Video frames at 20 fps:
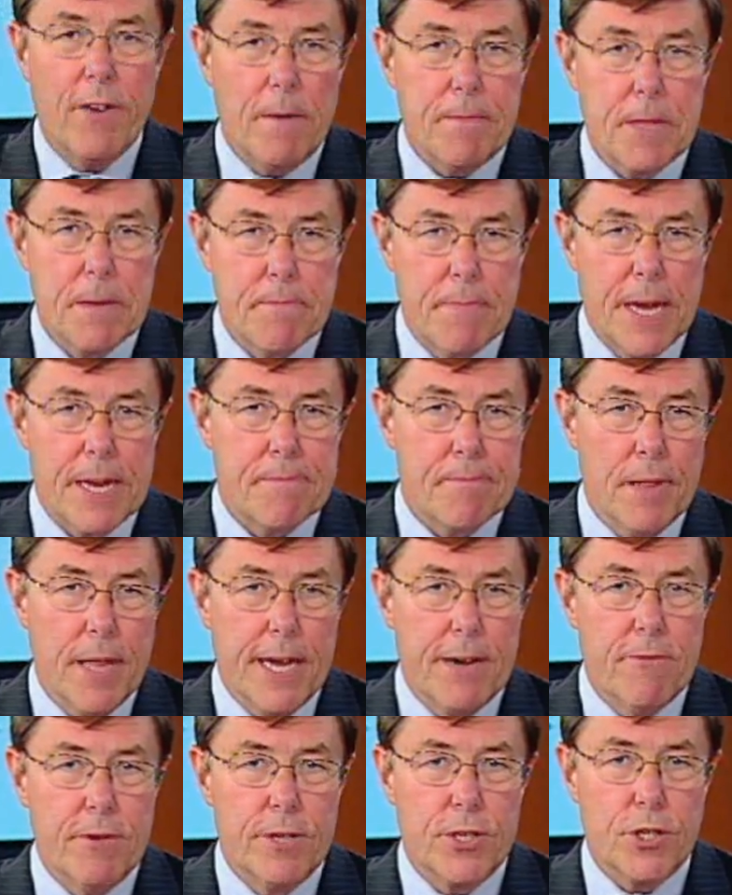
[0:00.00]
up the big
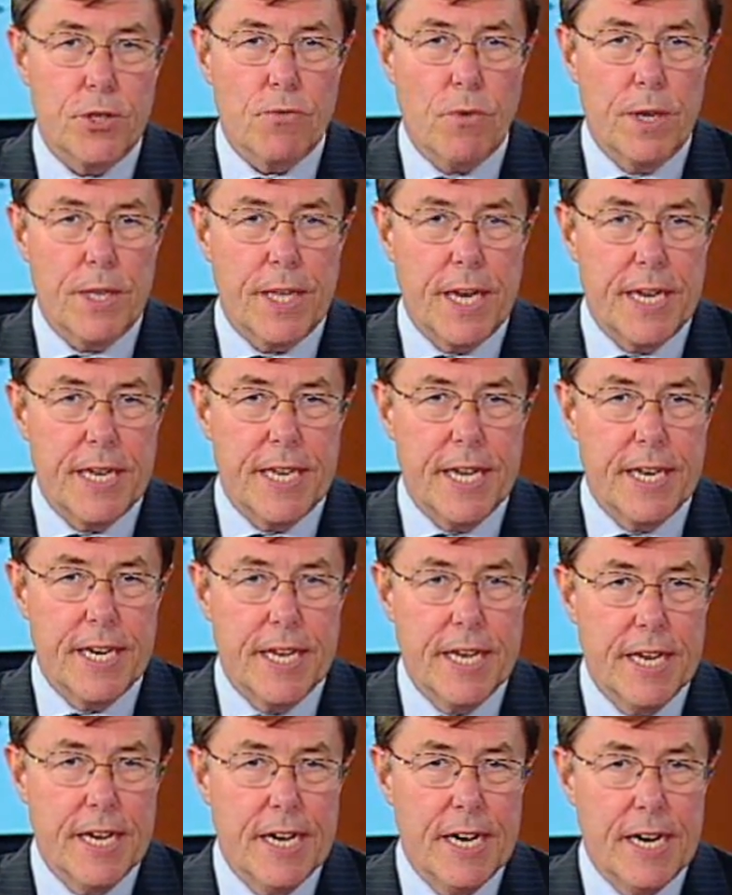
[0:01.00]
play, which is what they did
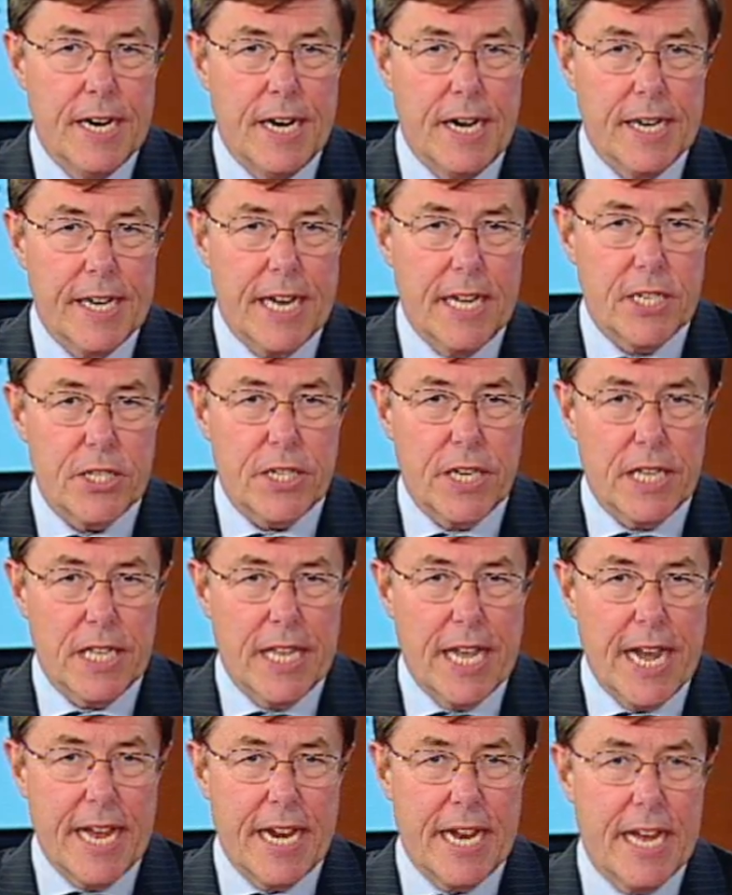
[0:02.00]
uh, against
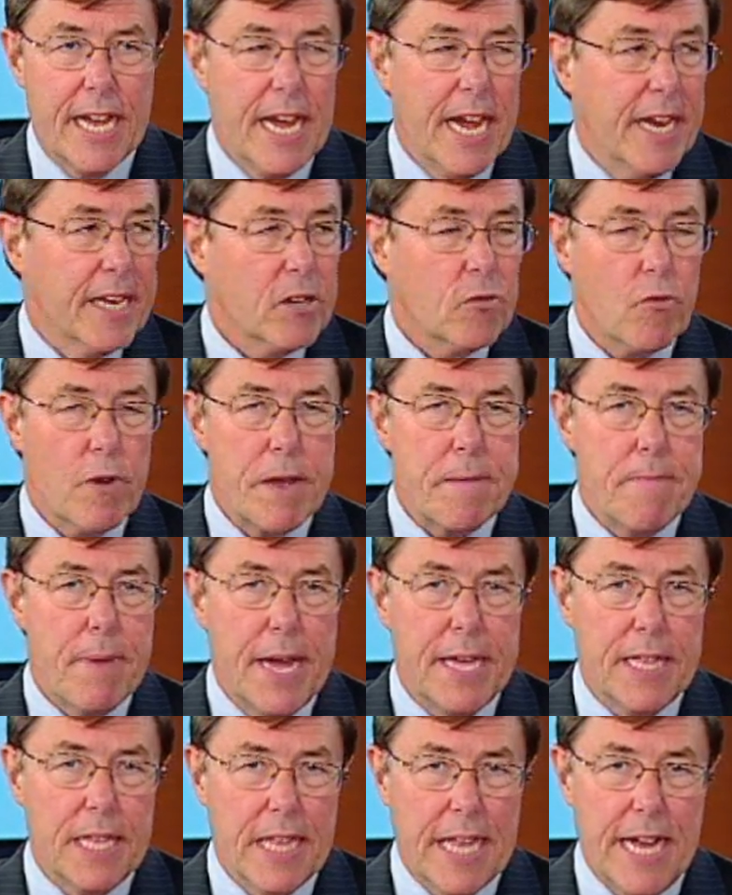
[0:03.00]
Atlanta and Green
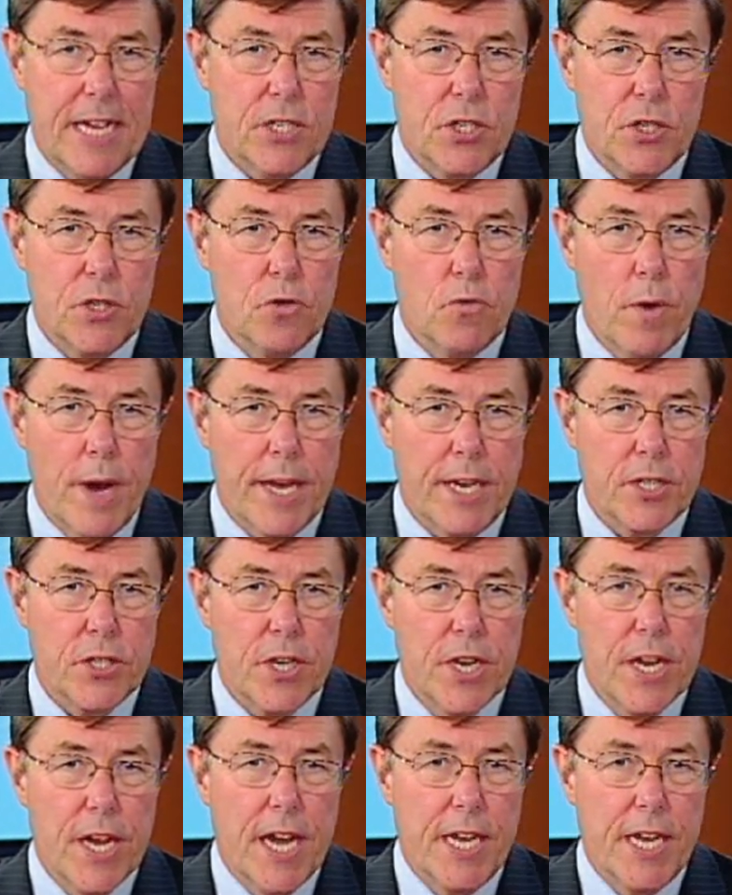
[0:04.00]
Bay the last two weeks.